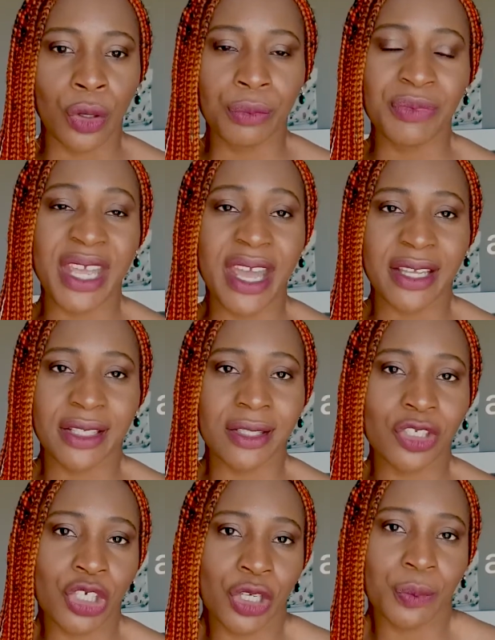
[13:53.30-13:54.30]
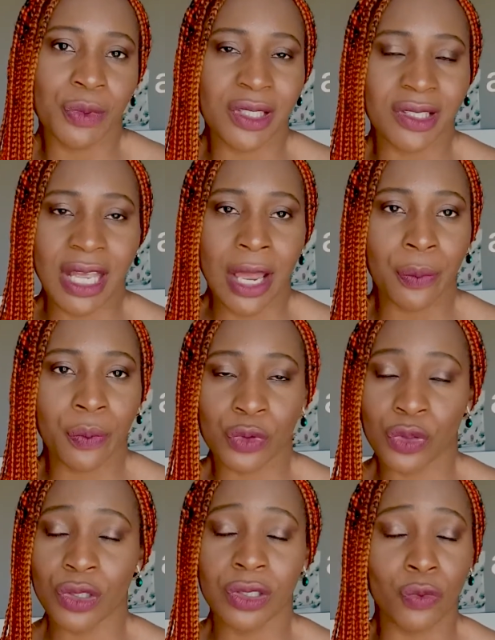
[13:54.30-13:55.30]
beer is cheap in Cyprus.
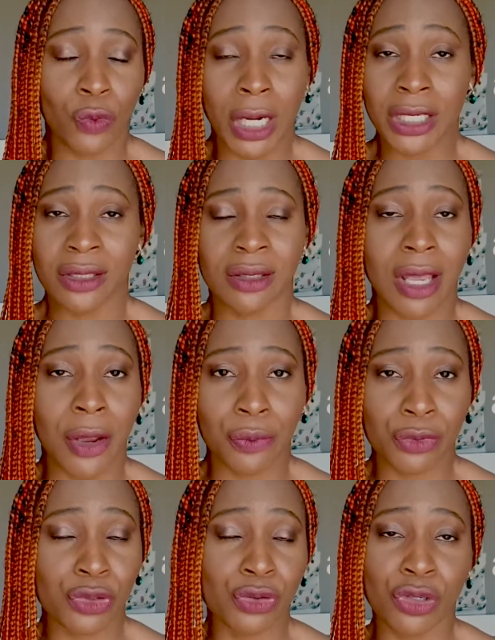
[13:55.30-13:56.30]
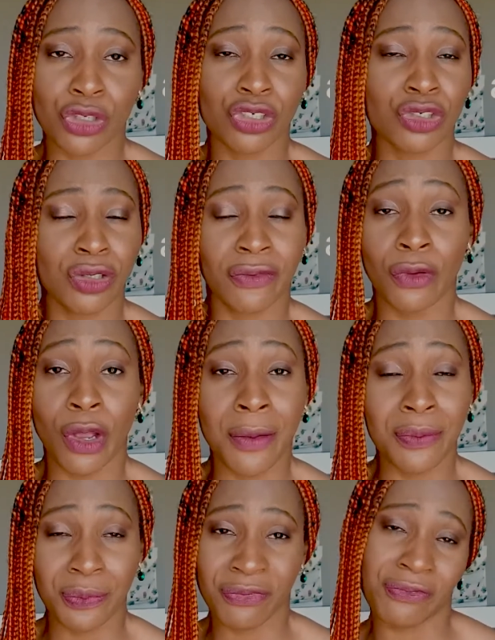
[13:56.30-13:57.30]
So while in Cyprus, you can, if you're
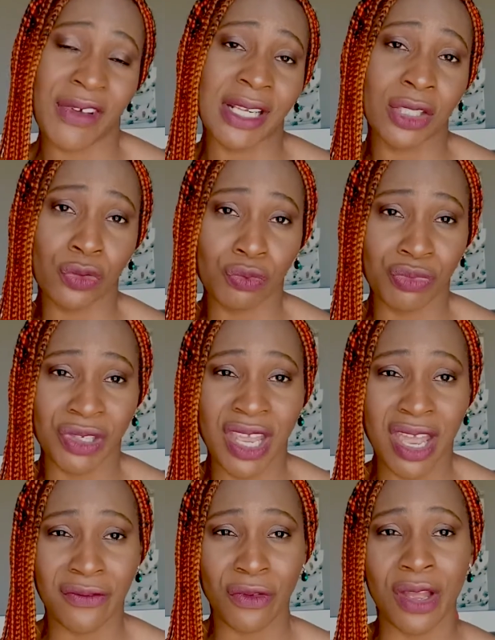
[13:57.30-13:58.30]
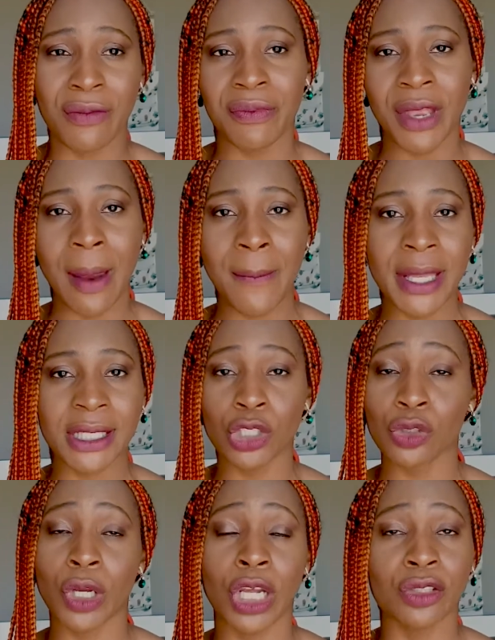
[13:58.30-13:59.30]
a fan to beer, if you're a beer person,
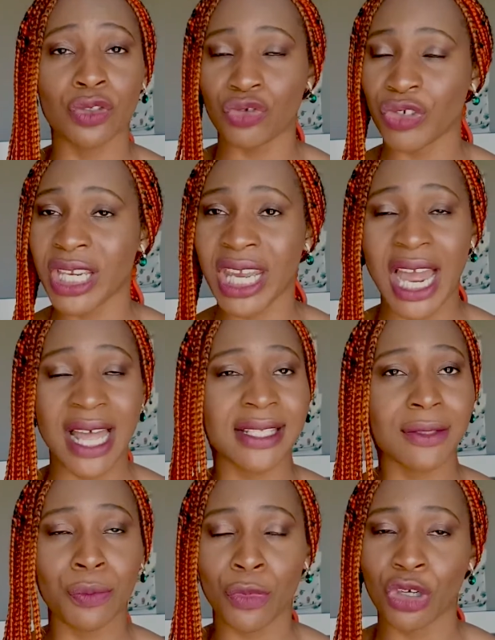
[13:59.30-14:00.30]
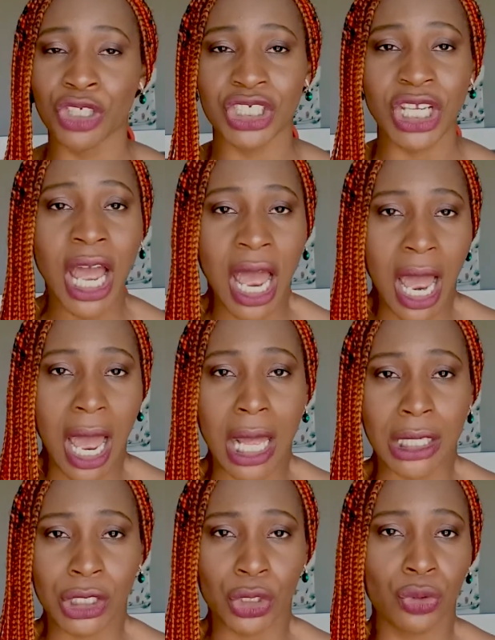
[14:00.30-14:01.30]
you can drink as much
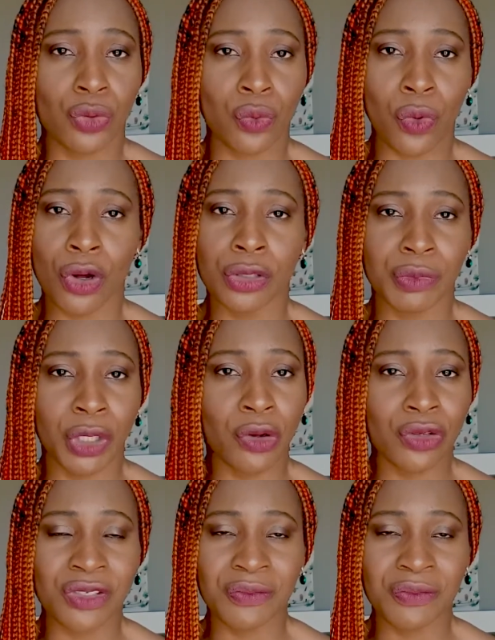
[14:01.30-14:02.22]
as you want because